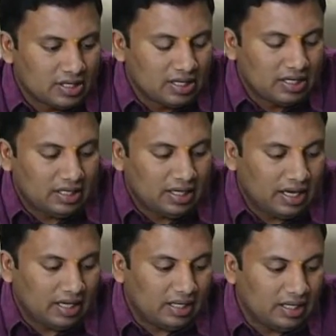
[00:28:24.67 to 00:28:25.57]

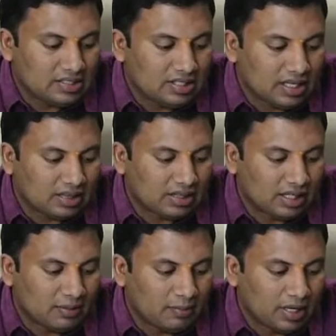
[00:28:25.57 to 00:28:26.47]
A is nothing
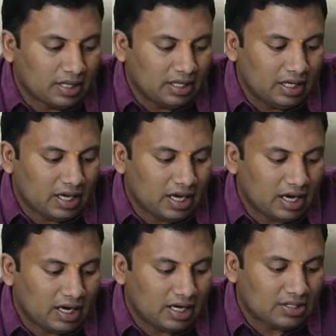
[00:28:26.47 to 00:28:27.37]
but the
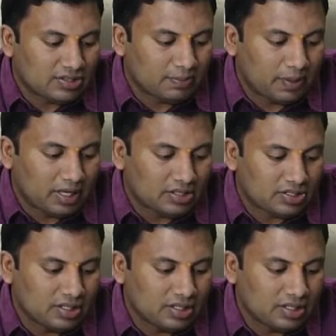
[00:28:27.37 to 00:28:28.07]
hundreds place.